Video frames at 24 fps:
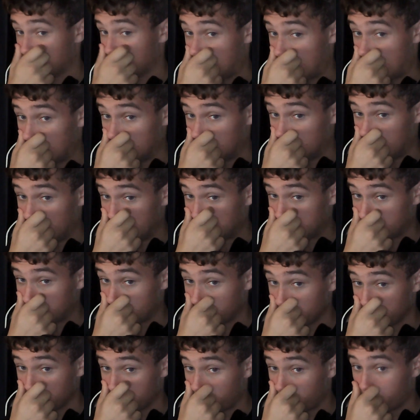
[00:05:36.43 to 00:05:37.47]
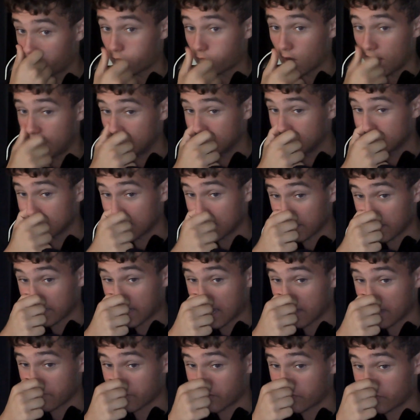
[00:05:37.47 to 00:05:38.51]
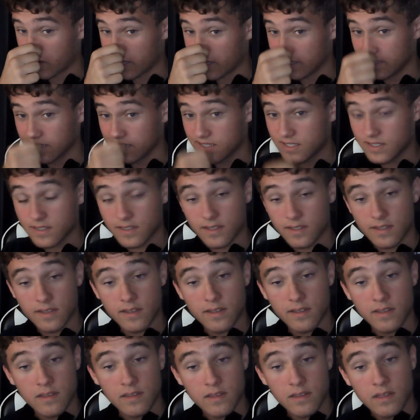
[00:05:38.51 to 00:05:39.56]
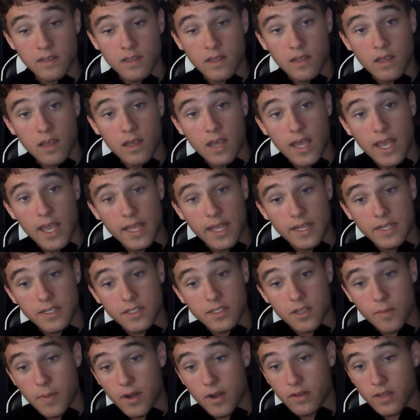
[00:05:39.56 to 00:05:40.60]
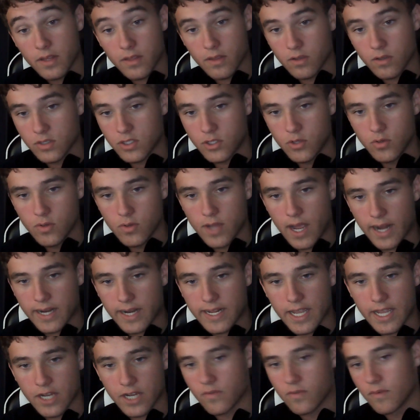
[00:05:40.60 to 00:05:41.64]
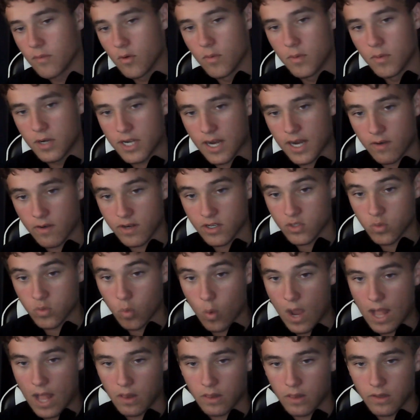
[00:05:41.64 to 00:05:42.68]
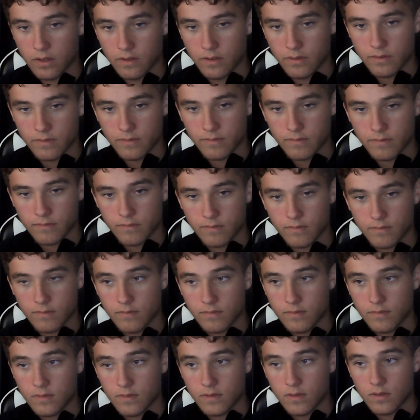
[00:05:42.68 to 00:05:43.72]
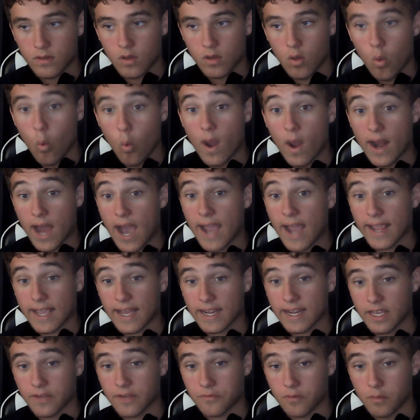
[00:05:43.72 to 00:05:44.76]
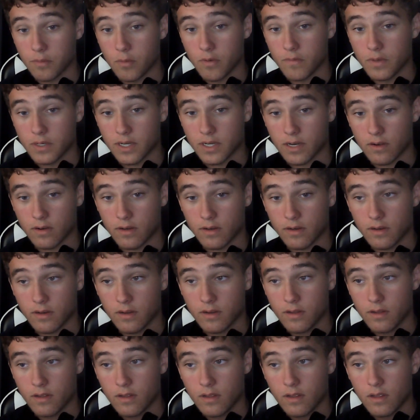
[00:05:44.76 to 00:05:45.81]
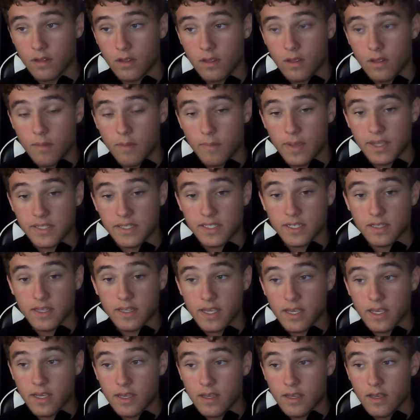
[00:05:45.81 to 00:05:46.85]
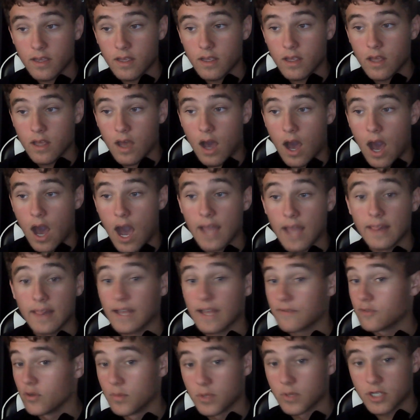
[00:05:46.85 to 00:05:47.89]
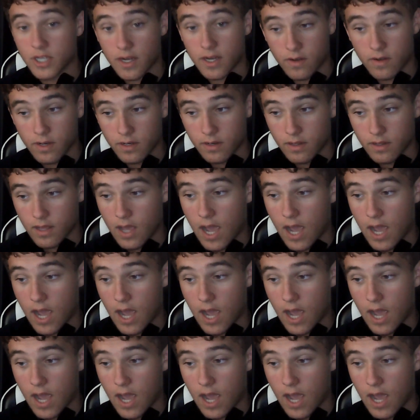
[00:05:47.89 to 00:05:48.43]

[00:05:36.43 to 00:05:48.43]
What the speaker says: I like friends. I like having friends. And apparently those two got kicked from Uber Tyrant as well. When I got kicked from Uber Tyrant. Basically, I left Uber Tyrant.